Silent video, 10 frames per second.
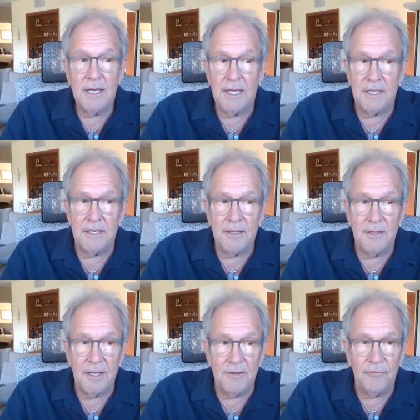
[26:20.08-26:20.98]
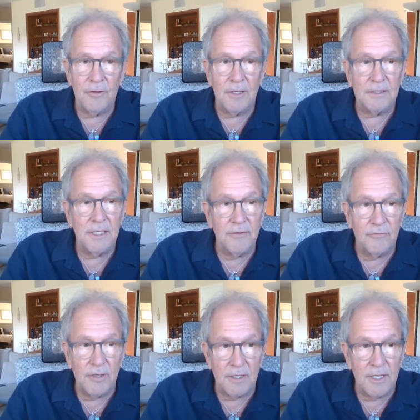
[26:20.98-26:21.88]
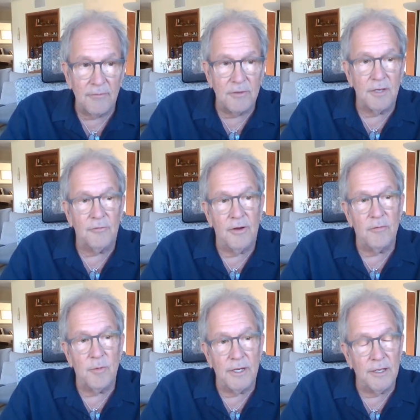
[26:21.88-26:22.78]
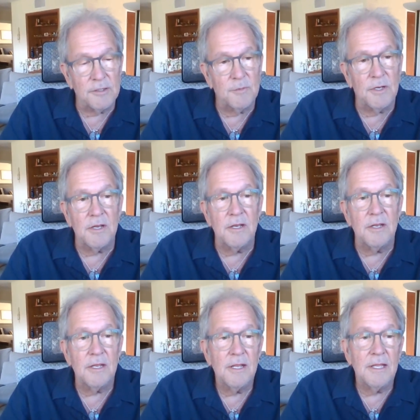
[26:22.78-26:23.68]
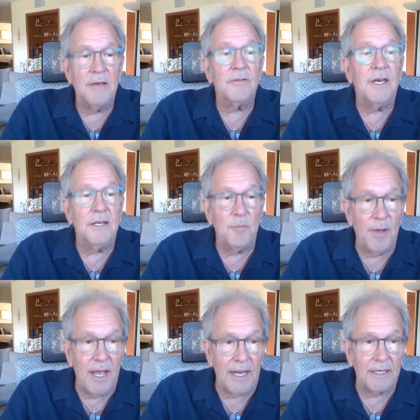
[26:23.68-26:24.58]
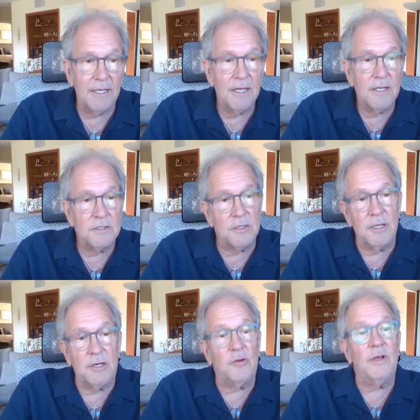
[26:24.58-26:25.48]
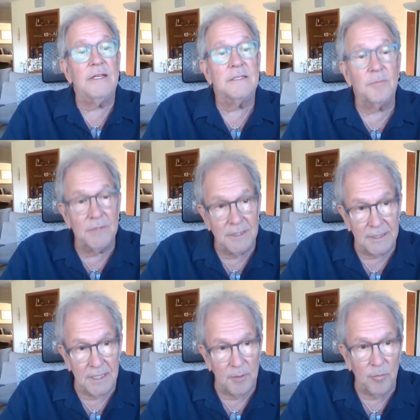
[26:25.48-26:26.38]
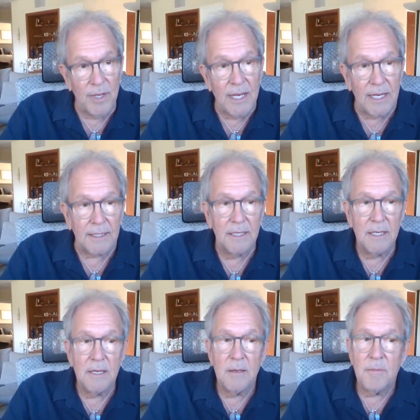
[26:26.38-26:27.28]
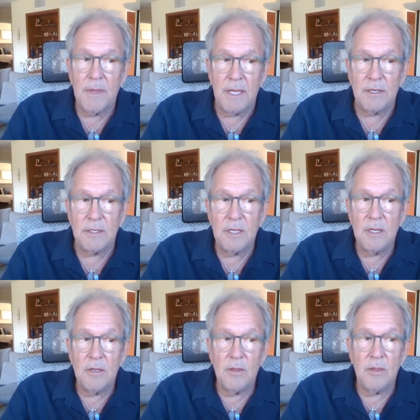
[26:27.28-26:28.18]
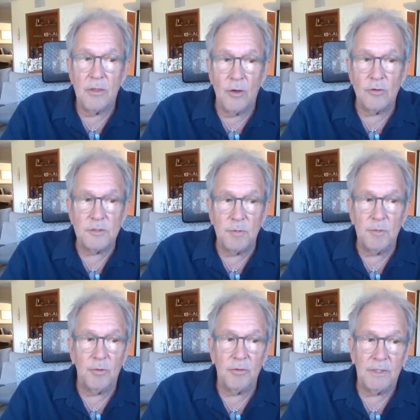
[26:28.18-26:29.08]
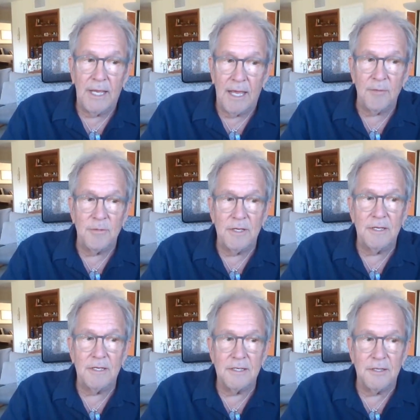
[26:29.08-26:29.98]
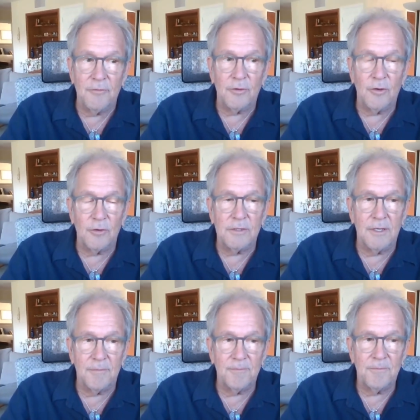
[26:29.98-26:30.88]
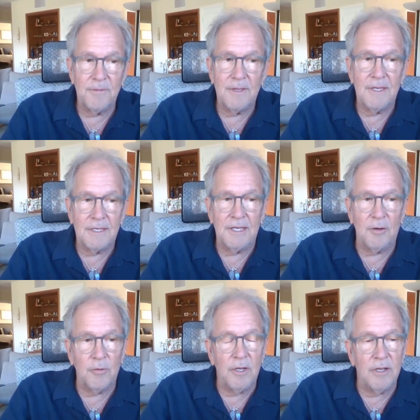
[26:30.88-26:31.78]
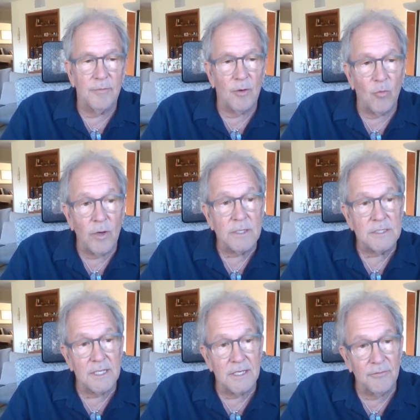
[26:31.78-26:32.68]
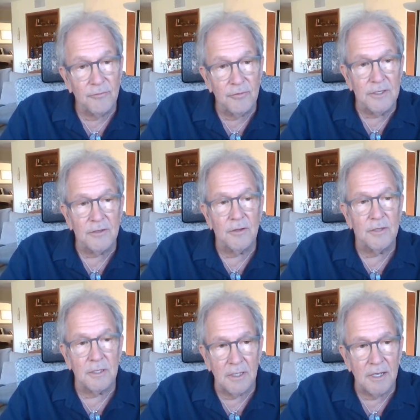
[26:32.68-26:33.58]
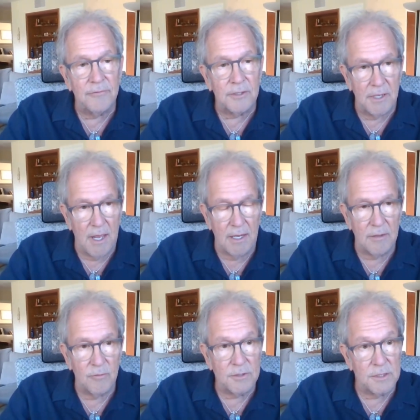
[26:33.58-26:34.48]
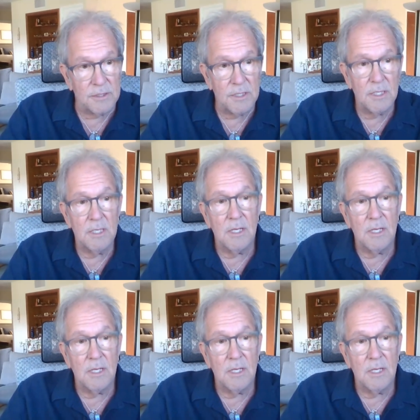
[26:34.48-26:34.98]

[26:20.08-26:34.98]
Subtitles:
and they feel like they've done everything for everybody else, but they haven't gotten it back. So they create something to get it back. And those people can be difficult to get rid of, but once they feel the love again, which is